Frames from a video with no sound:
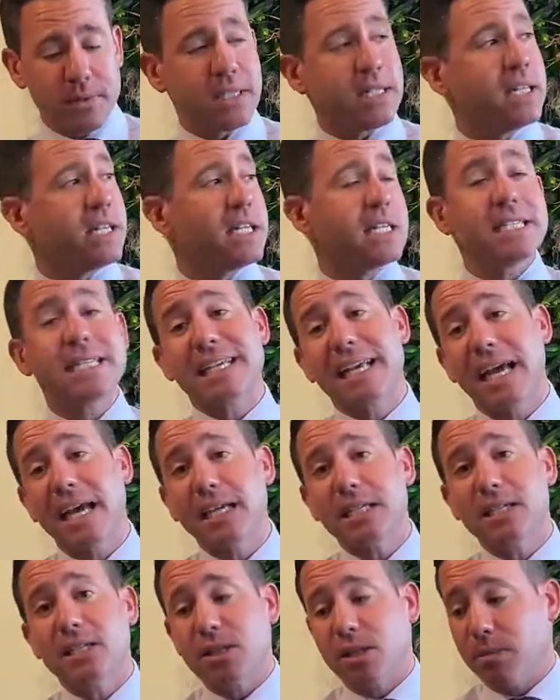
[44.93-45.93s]
in this
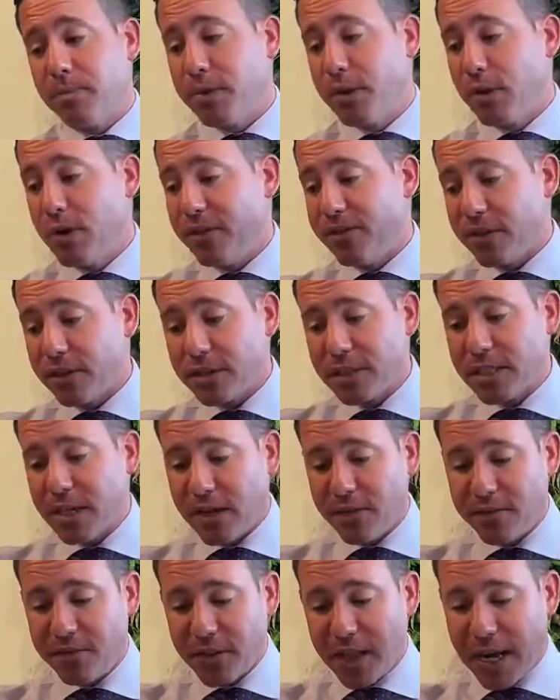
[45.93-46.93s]
case, the beautiful
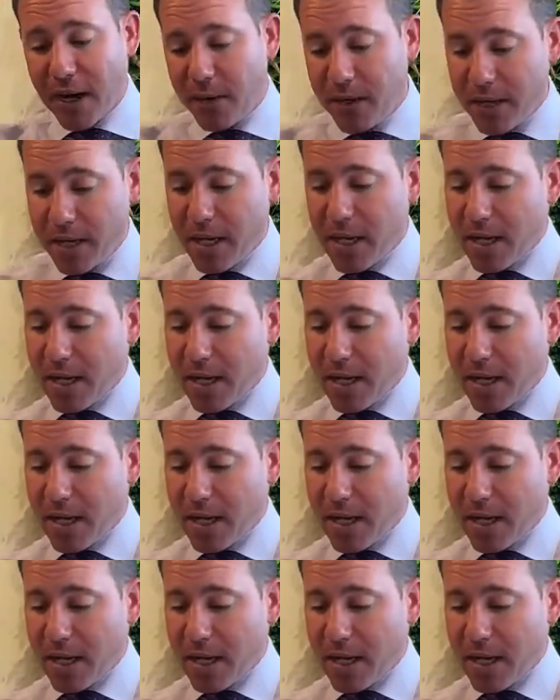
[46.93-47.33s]
sunflower.